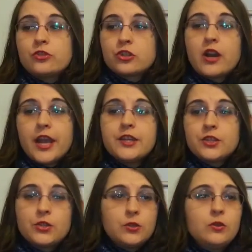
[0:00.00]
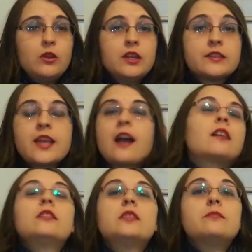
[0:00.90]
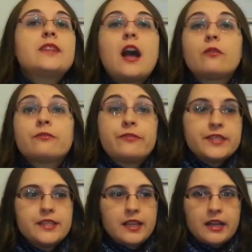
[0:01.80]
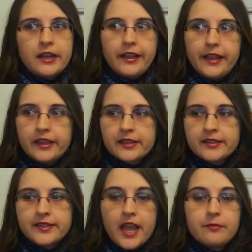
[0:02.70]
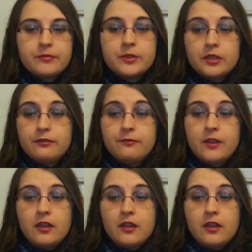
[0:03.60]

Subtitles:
try to tackle them down physically, except if